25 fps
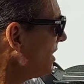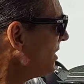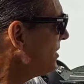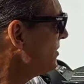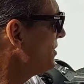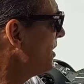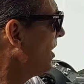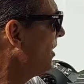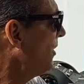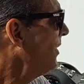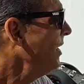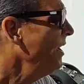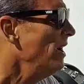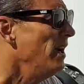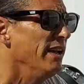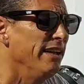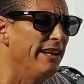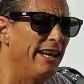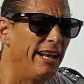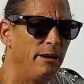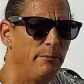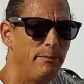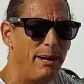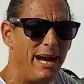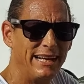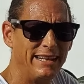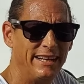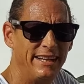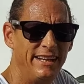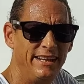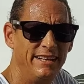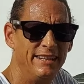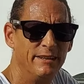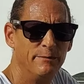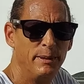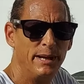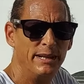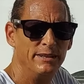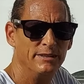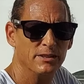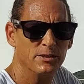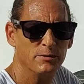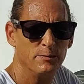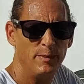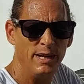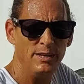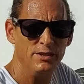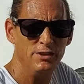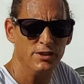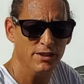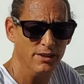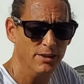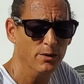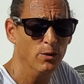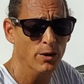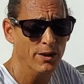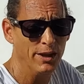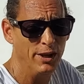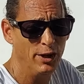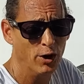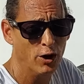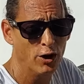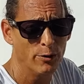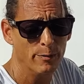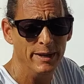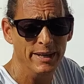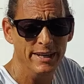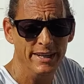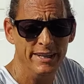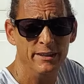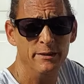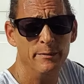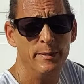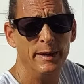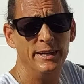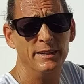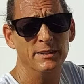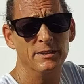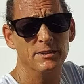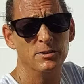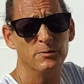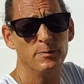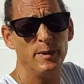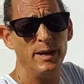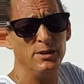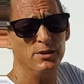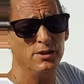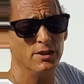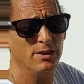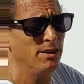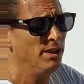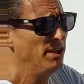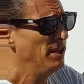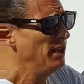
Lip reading: So getting back to the independent suspension, or the urban independent suspension.